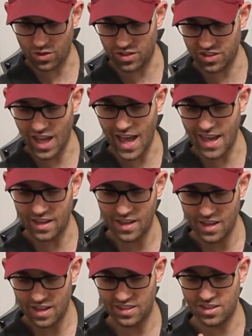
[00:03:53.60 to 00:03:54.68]
the sky.
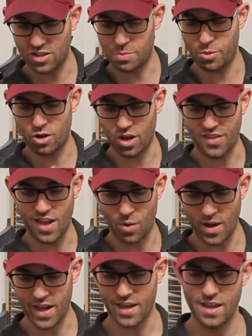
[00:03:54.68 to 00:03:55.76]
It's easier to put it on that
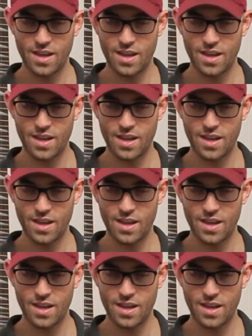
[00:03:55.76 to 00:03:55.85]
way.